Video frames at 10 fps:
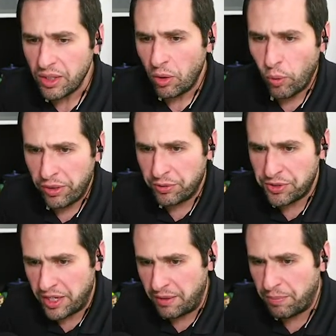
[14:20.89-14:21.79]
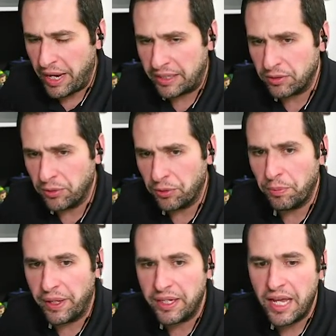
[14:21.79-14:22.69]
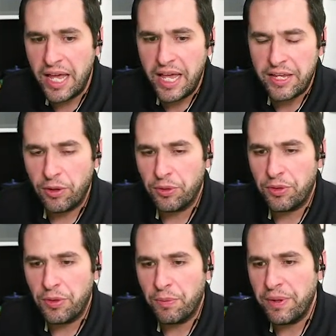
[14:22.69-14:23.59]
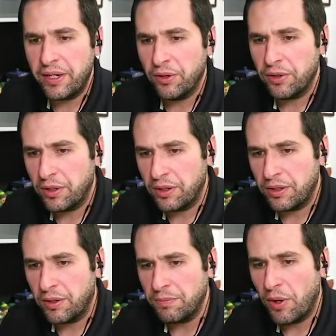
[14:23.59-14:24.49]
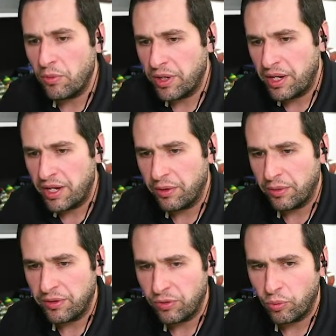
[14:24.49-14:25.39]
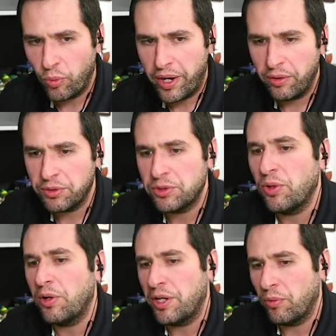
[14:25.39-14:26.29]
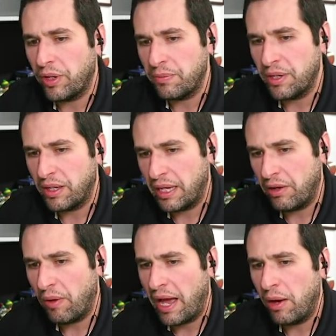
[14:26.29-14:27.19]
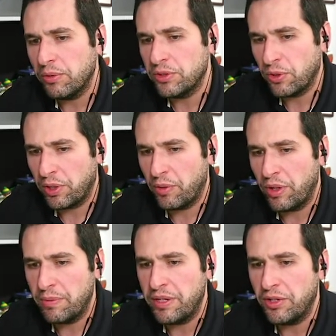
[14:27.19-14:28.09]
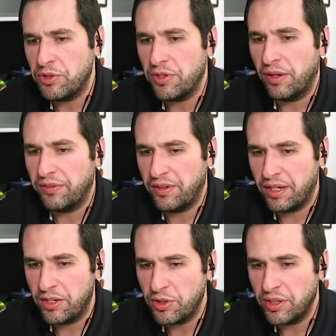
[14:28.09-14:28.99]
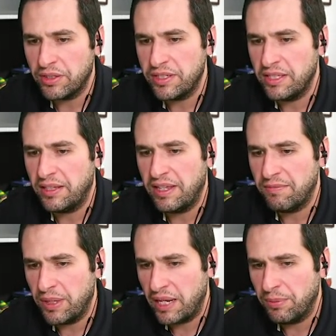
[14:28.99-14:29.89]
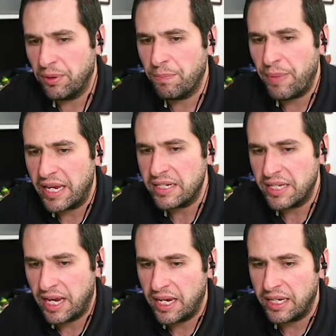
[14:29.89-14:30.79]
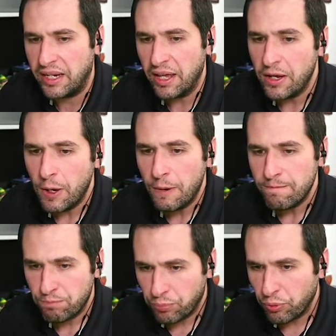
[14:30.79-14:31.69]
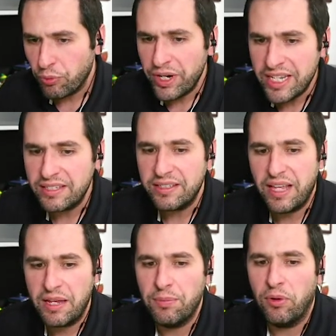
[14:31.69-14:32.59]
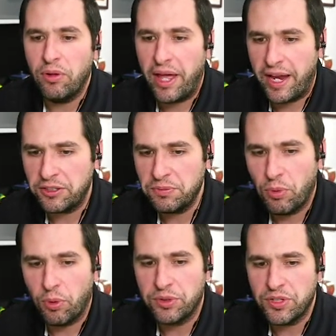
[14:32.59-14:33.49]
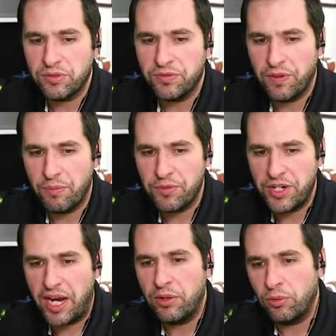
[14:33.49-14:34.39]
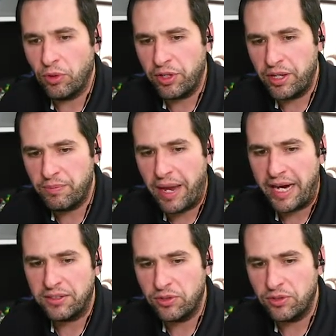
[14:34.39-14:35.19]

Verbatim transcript: weather did impact a little bit. You know, the bigger component here is where is Saudi Arabia? You know, how is Saudi Arabia adjusted? And you can see that they've been able to maintain pretty stable exports from January looking back to